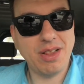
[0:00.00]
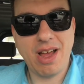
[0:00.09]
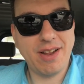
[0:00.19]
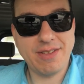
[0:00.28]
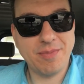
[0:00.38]
a
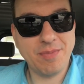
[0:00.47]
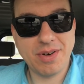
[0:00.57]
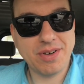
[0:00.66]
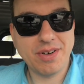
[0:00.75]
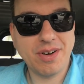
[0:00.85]
lot of them
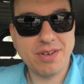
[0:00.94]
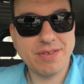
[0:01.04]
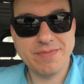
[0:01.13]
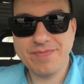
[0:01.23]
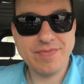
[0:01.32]

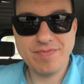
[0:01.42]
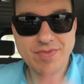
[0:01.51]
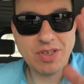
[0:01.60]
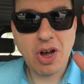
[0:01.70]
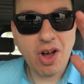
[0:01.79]
are
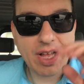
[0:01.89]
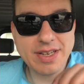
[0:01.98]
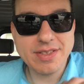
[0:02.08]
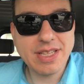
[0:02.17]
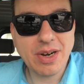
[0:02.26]

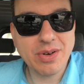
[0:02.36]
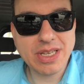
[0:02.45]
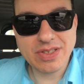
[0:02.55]
gone. They don't